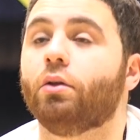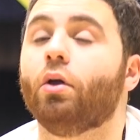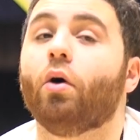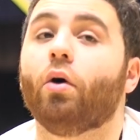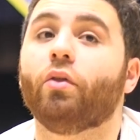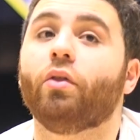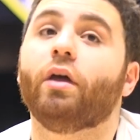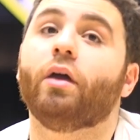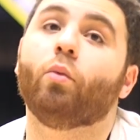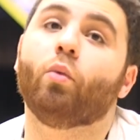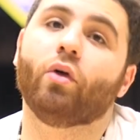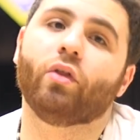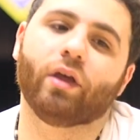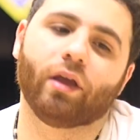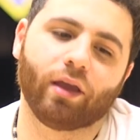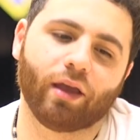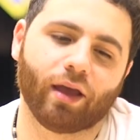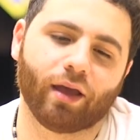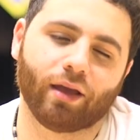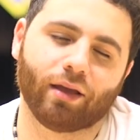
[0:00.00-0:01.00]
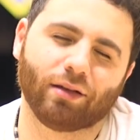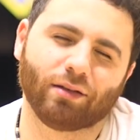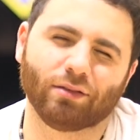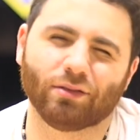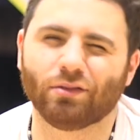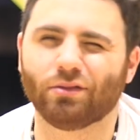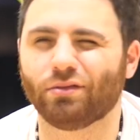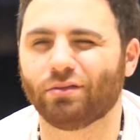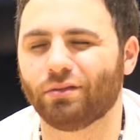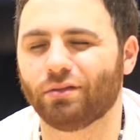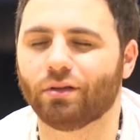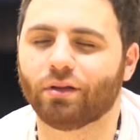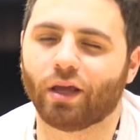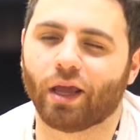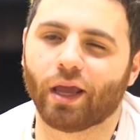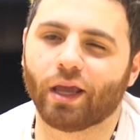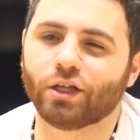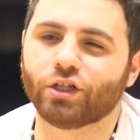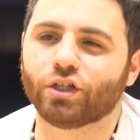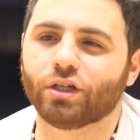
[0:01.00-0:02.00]
No,
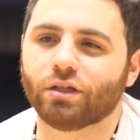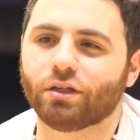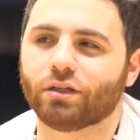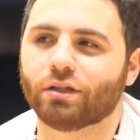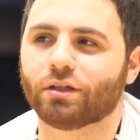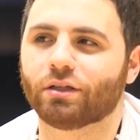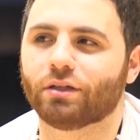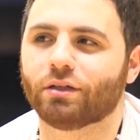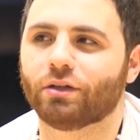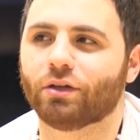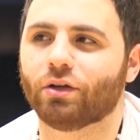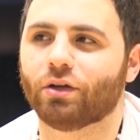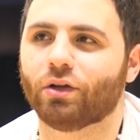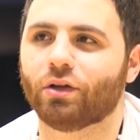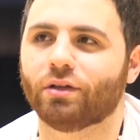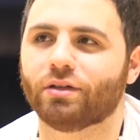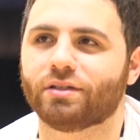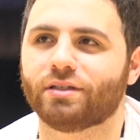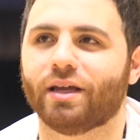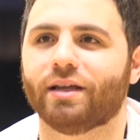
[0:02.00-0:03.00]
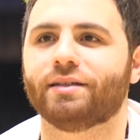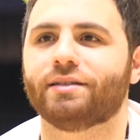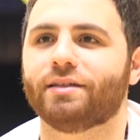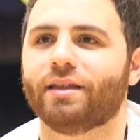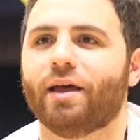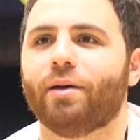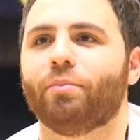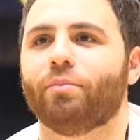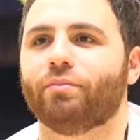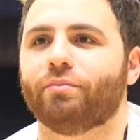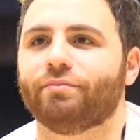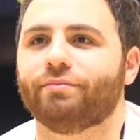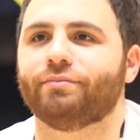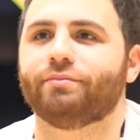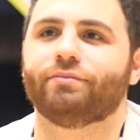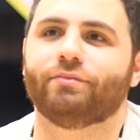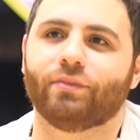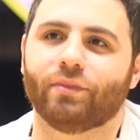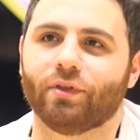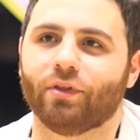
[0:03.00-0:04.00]
the agent sends them
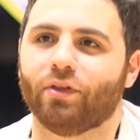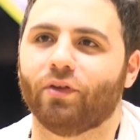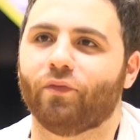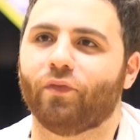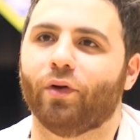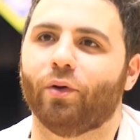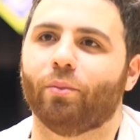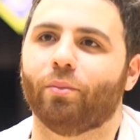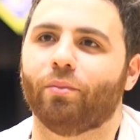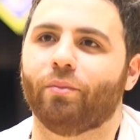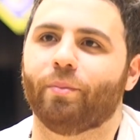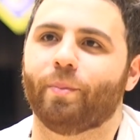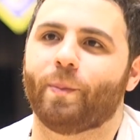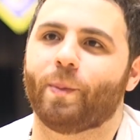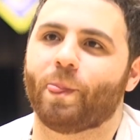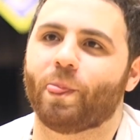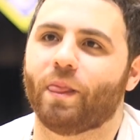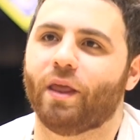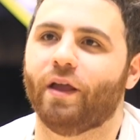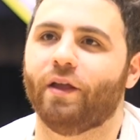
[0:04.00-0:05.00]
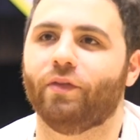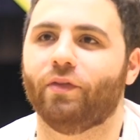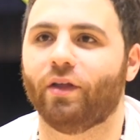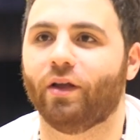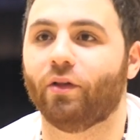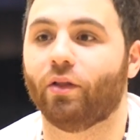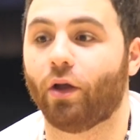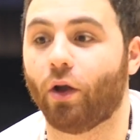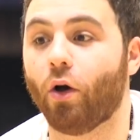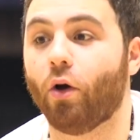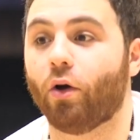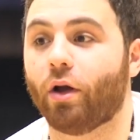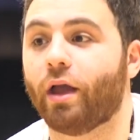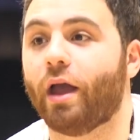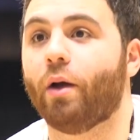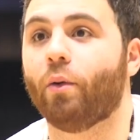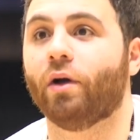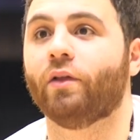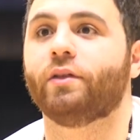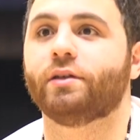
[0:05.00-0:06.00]
the film, and they're like, oh, okay,
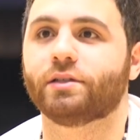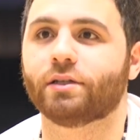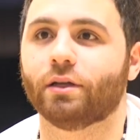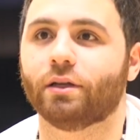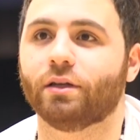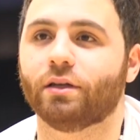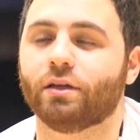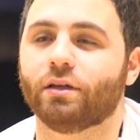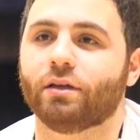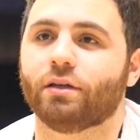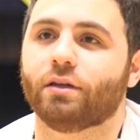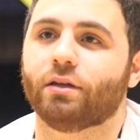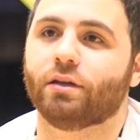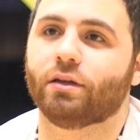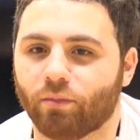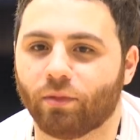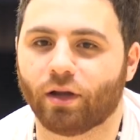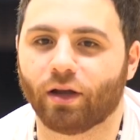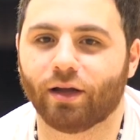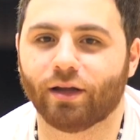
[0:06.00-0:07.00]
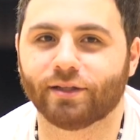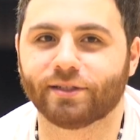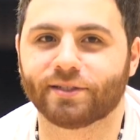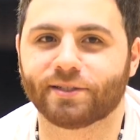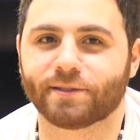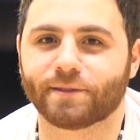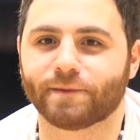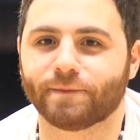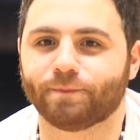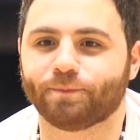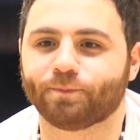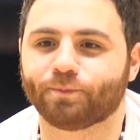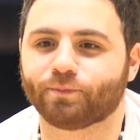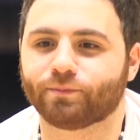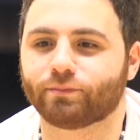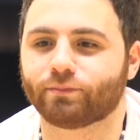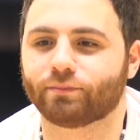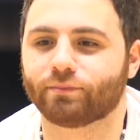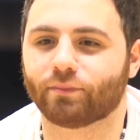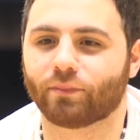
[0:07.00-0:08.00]
I want this kid, because,
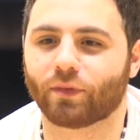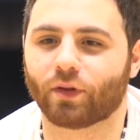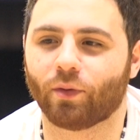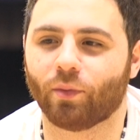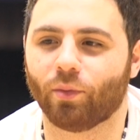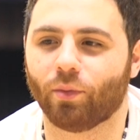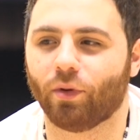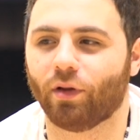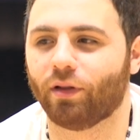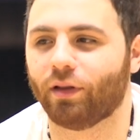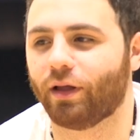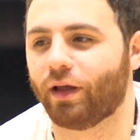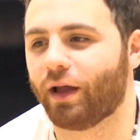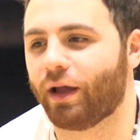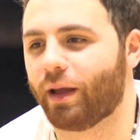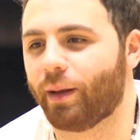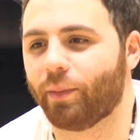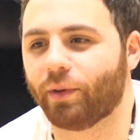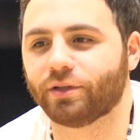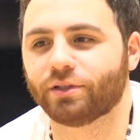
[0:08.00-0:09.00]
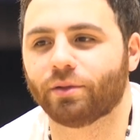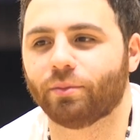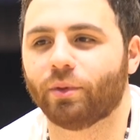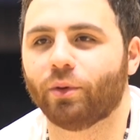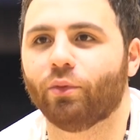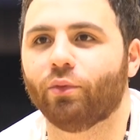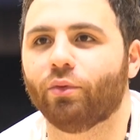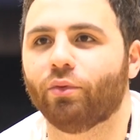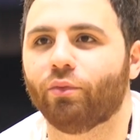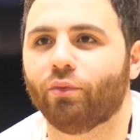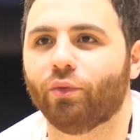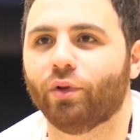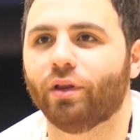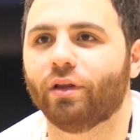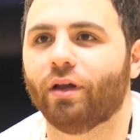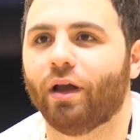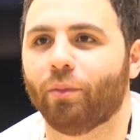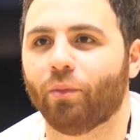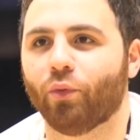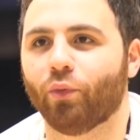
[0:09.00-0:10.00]
well, I'm just gonna be
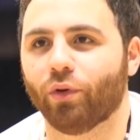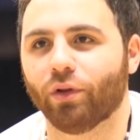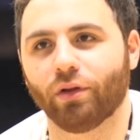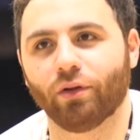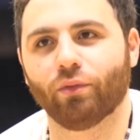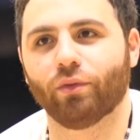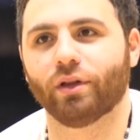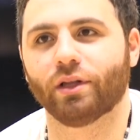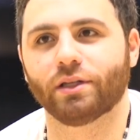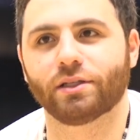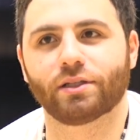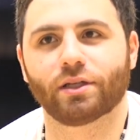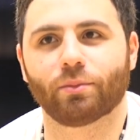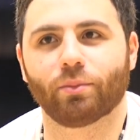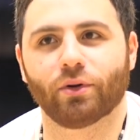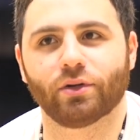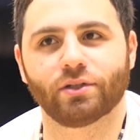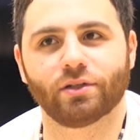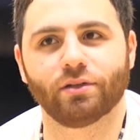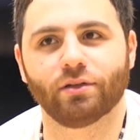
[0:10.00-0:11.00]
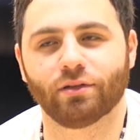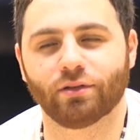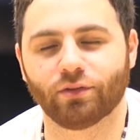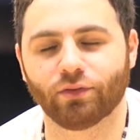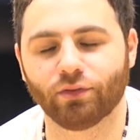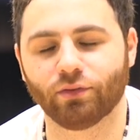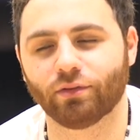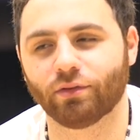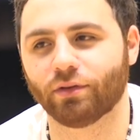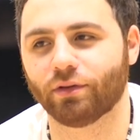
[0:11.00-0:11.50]
I'm a really realistic person too.